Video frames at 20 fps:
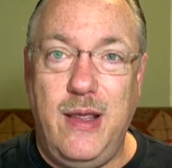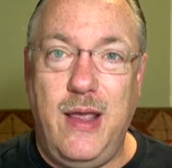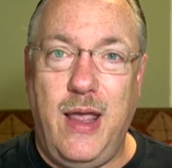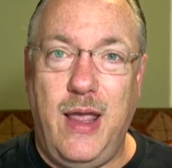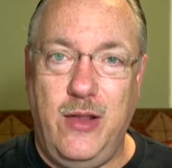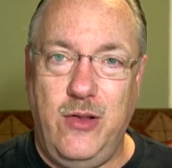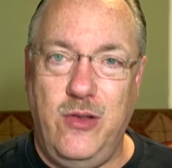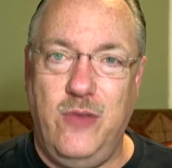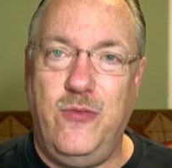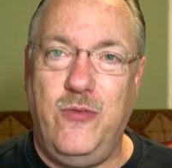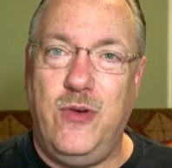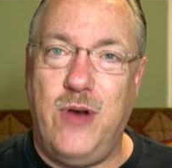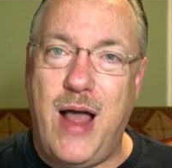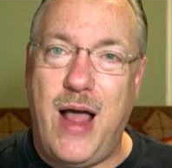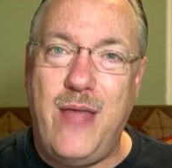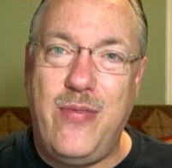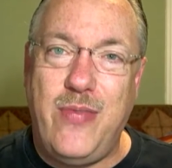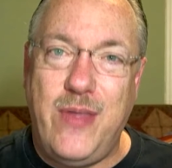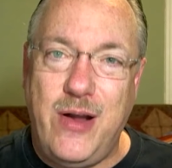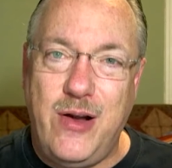And if you're
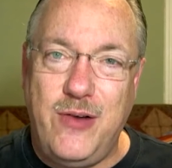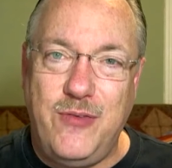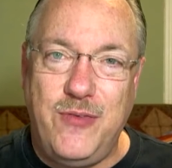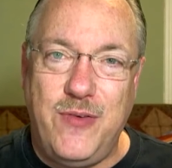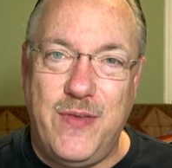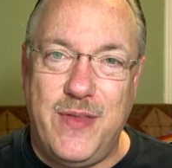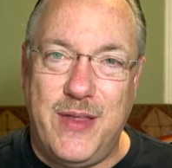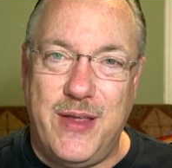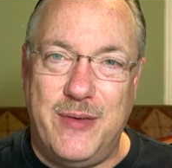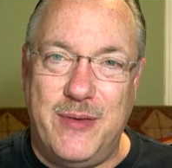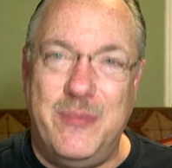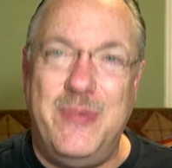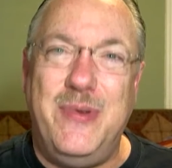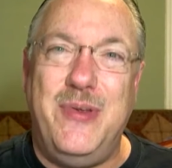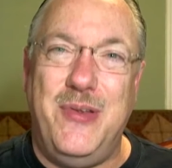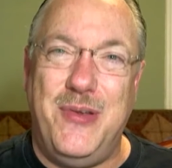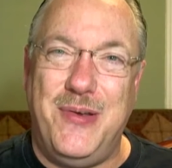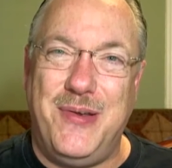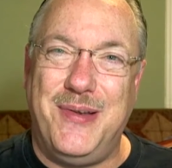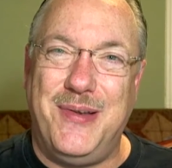not there for them,
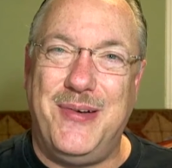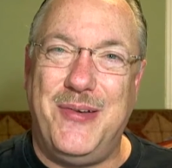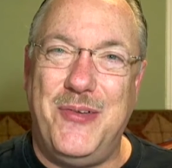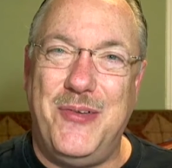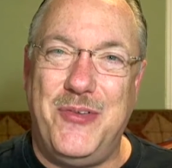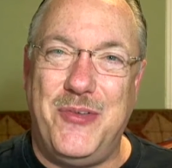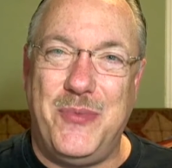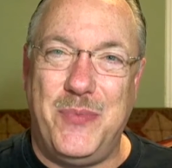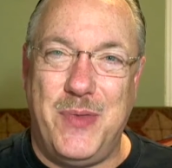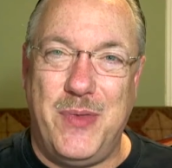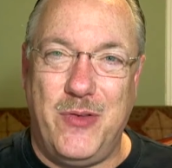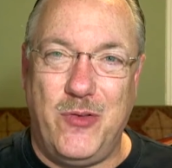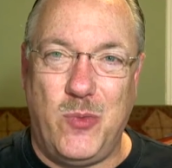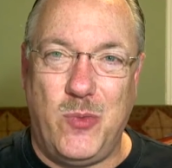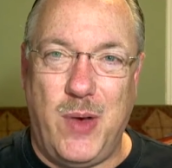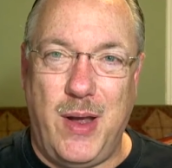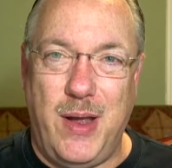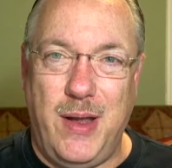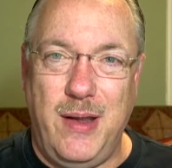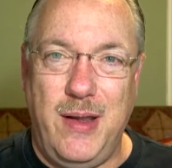you can lose them this
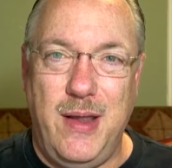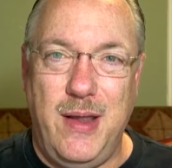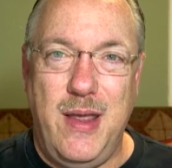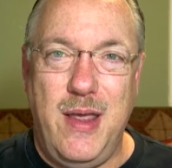way.